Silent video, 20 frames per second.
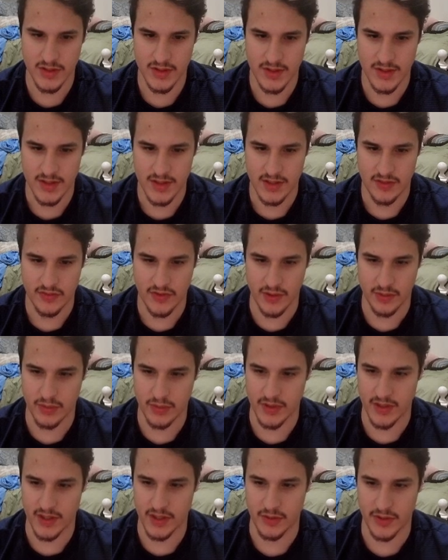If I were
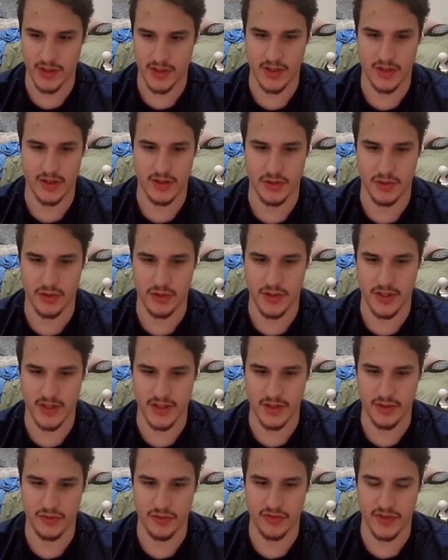really going hardcore,
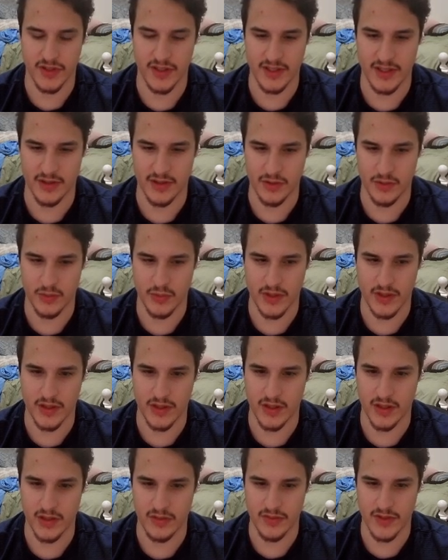I'd go find out what
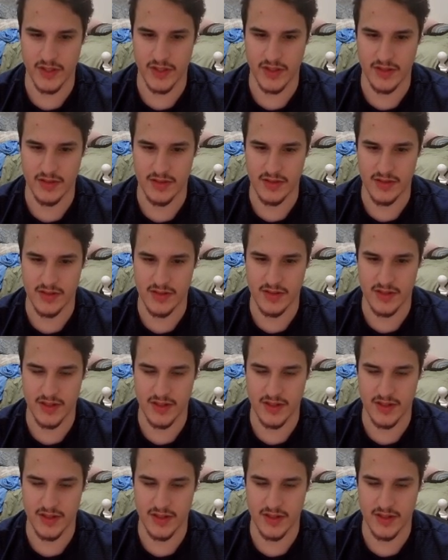all of these,